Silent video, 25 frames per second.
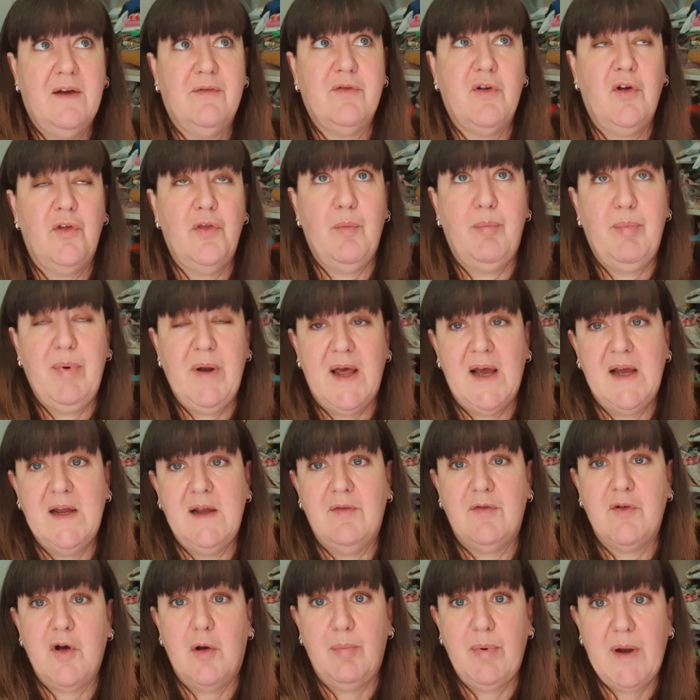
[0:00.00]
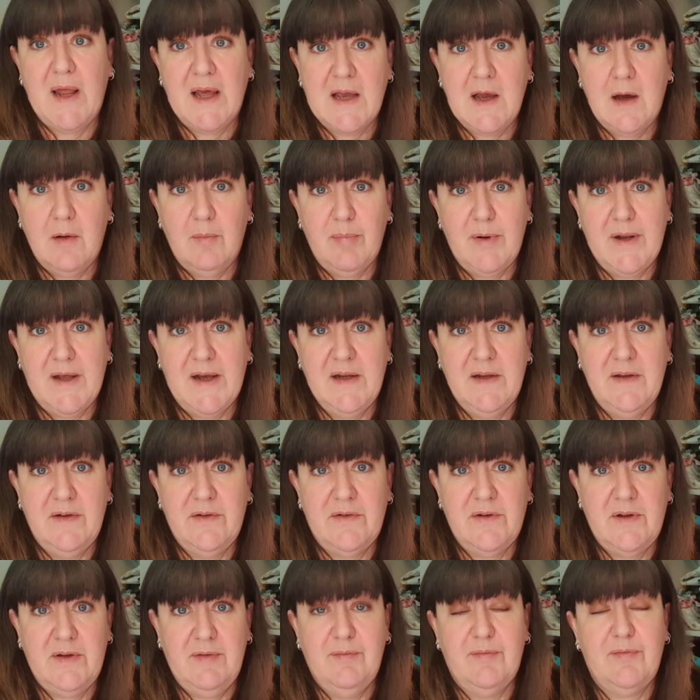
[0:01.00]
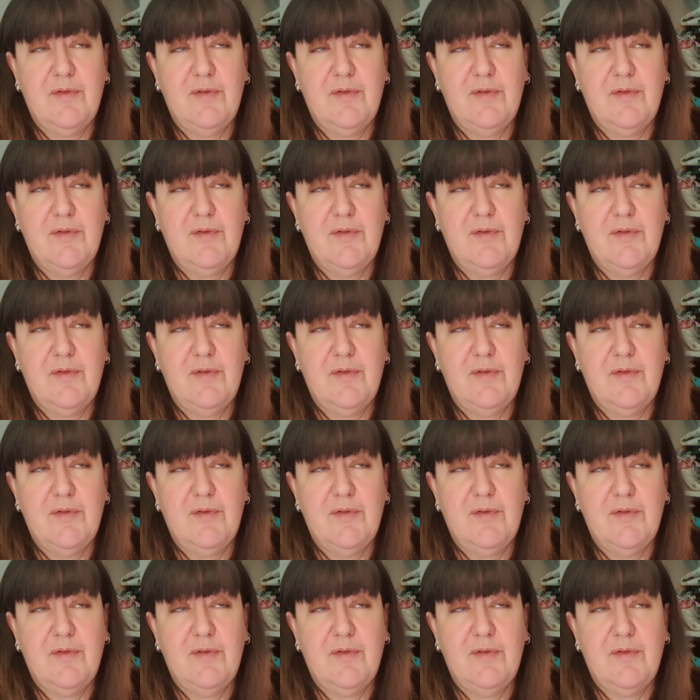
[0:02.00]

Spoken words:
I've got a blackout blind